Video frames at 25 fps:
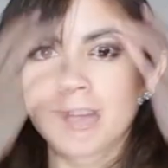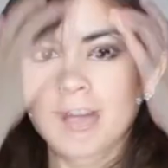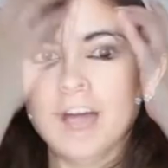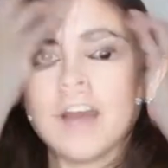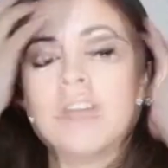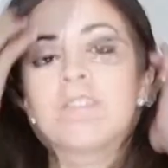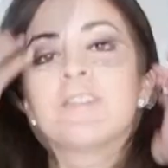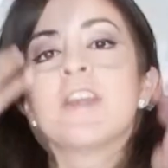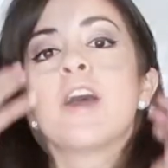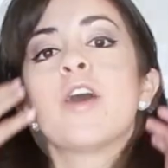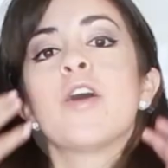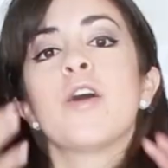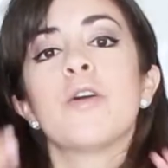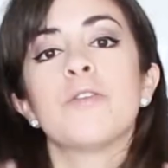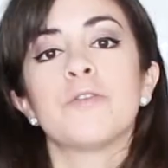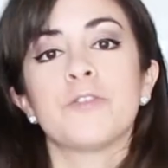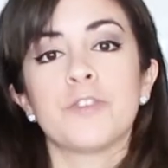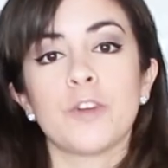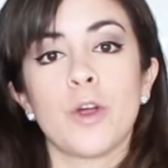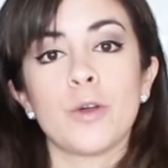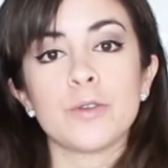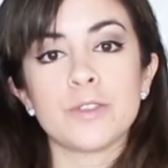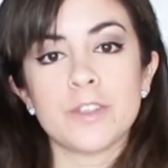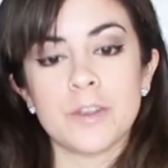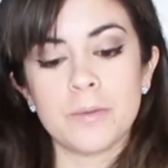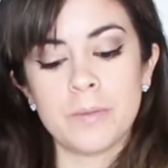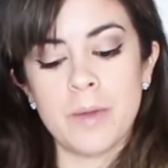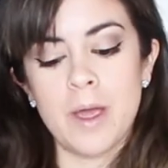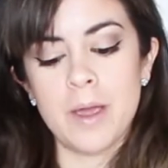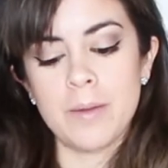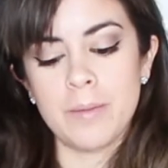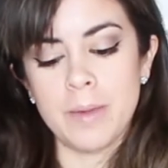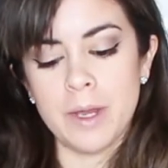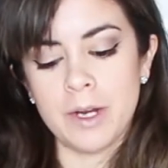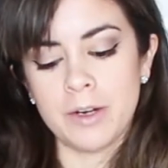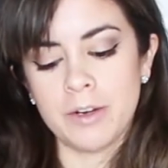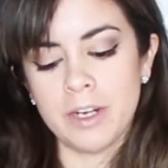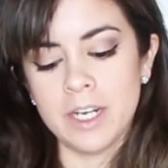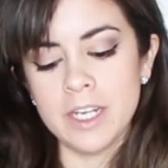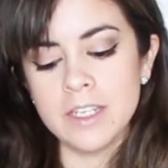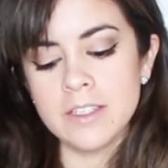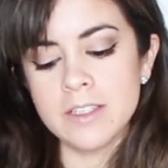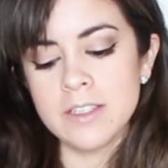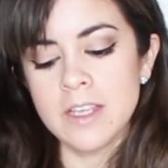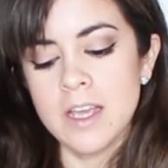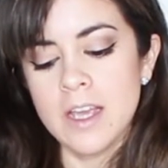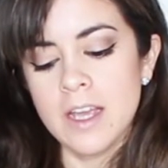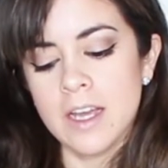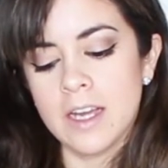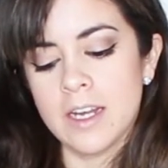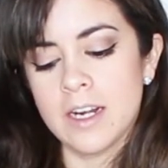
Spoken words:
I've now unfrozen my berries